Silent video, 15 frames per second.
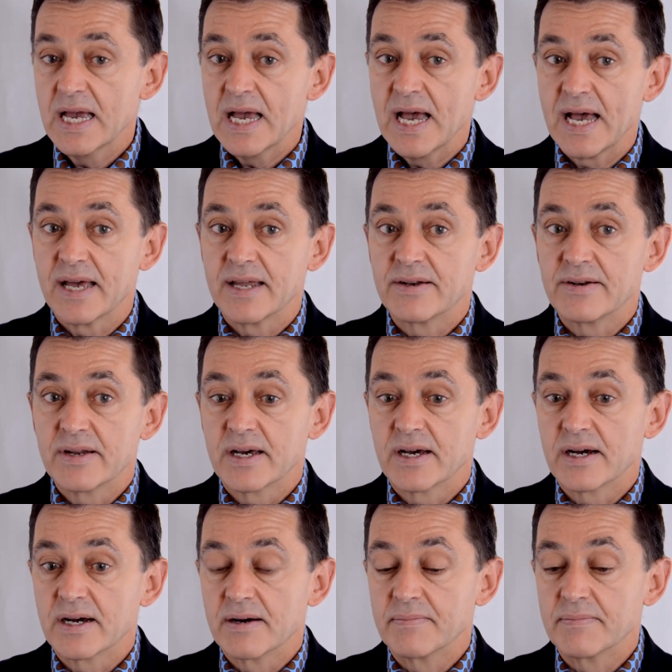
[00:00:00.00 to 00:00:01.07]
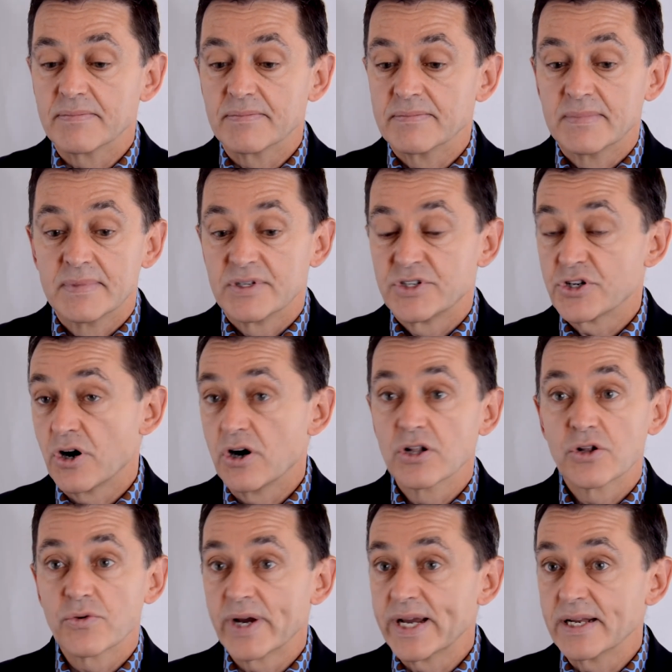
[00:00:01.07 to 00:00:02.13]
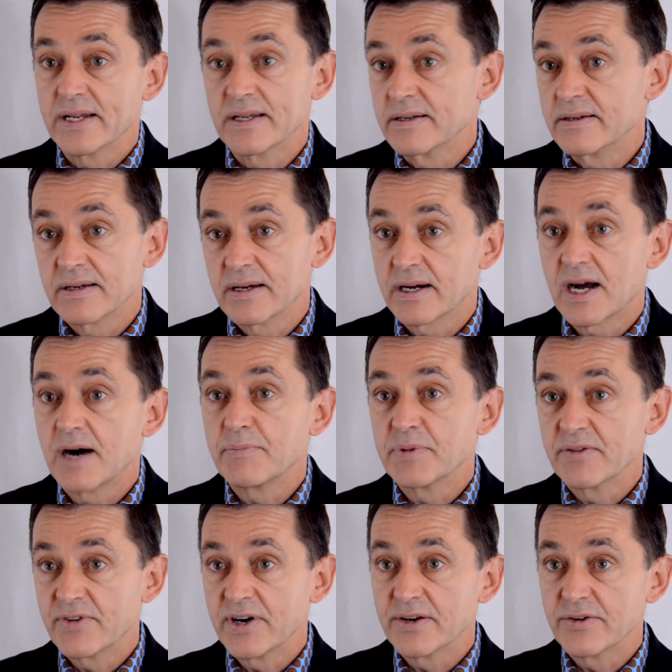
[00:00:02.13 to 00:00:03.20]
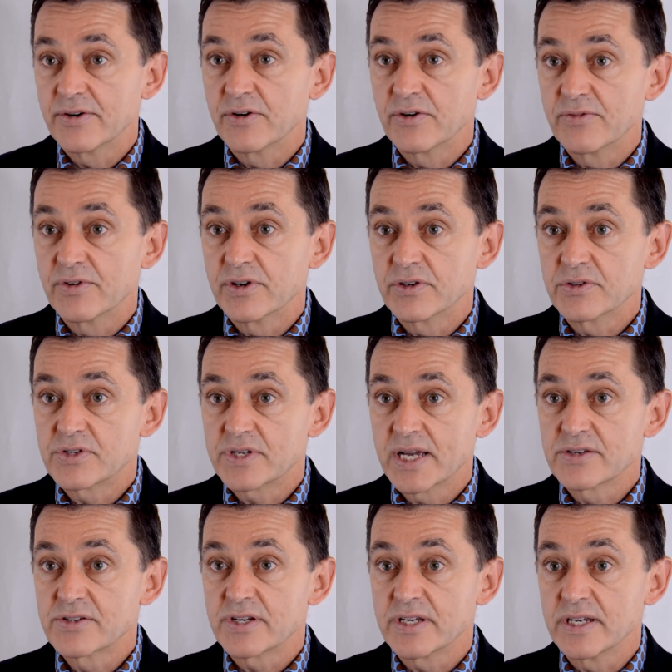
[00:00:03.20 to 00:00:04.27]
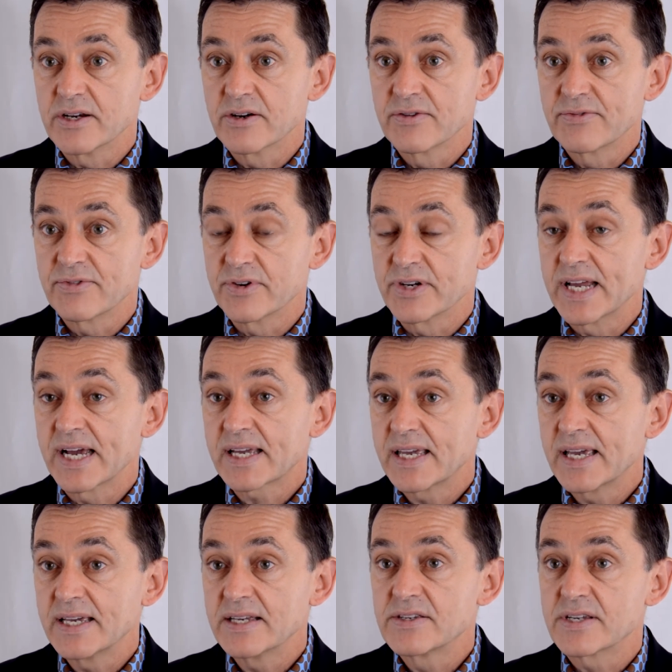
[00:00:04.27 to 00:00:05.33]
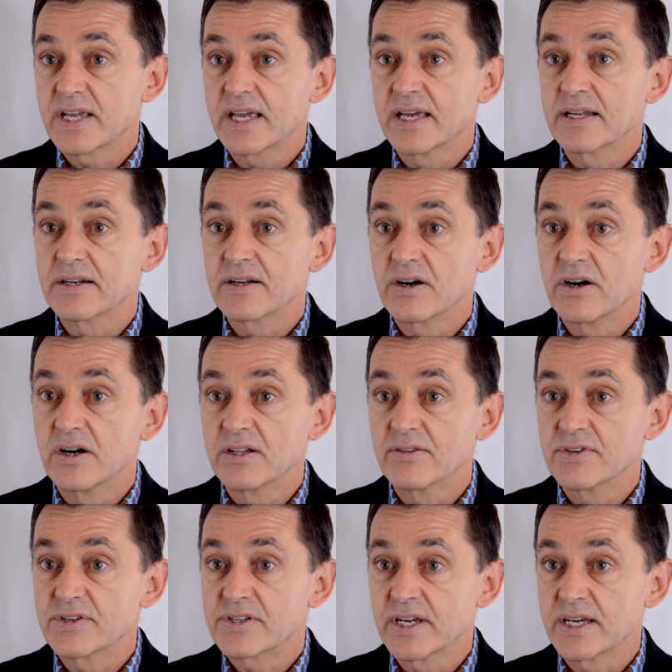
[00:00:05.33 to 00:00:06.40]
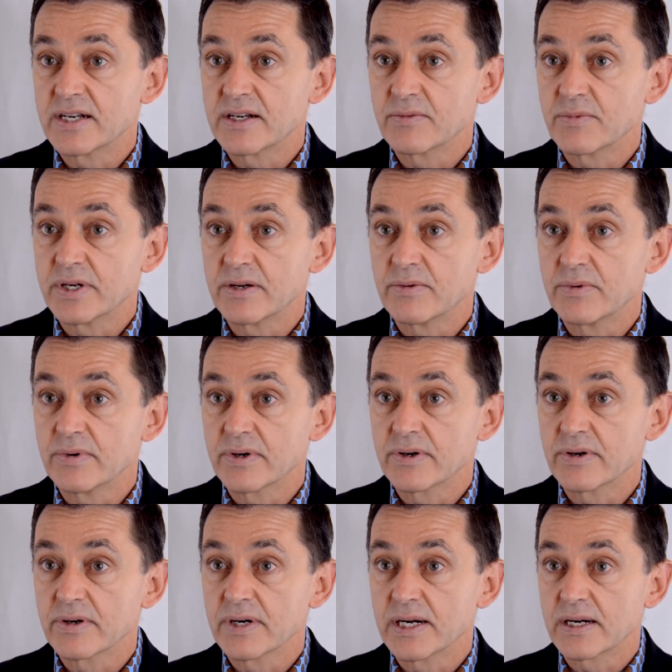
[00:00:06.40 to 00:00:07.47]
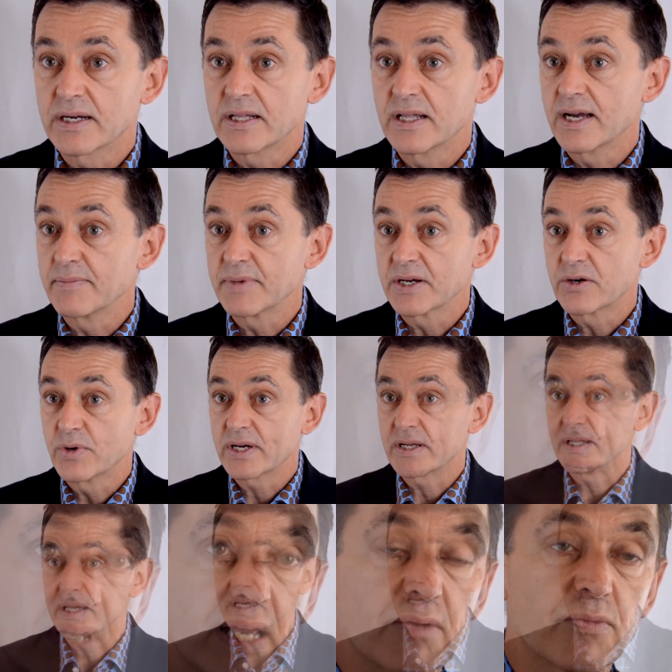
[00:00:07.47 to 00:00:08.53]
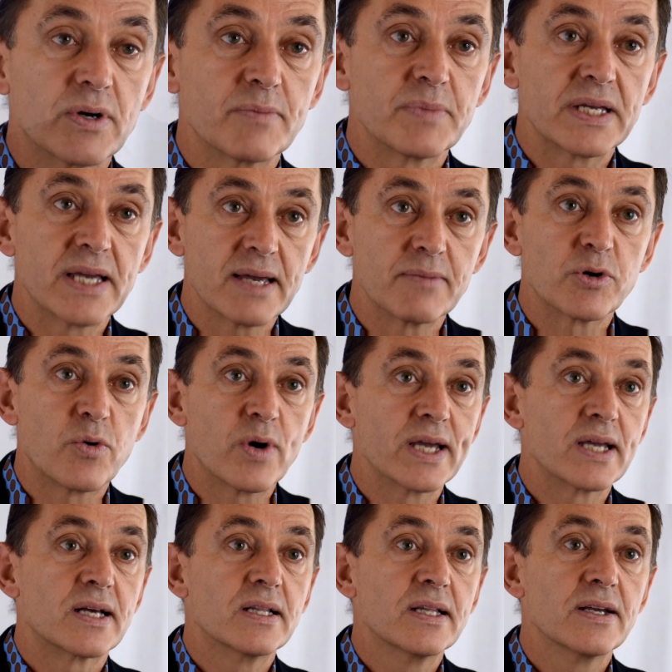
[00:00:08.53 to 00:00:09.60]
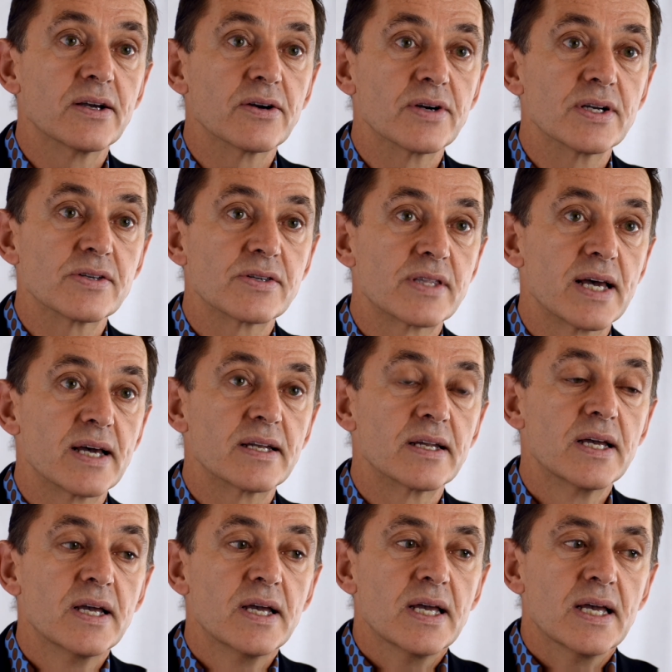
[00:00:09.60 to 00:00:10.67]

had um, tolerated a couple of hundred overdose deaths a year for decades, and uh, all of a sudden we were uh, climbing quickly. And what became quite clear is that